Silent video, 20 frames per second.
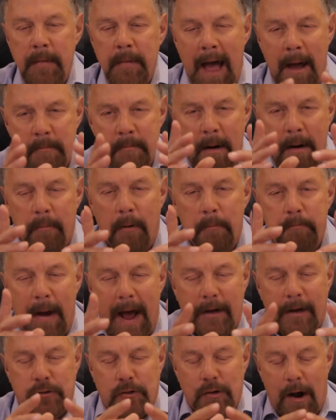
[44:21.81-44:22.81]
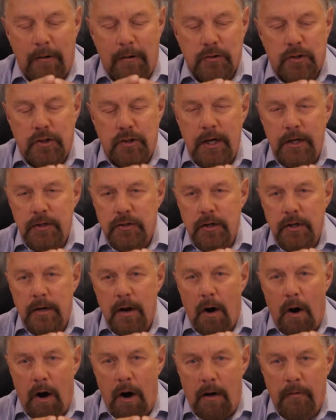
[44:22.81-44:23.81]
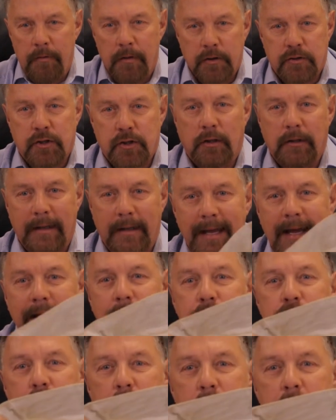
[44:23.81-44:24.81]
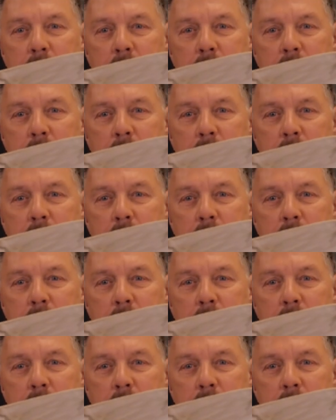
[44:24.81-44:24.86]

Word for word: I remember, Pastor, I was teaching on the Talit,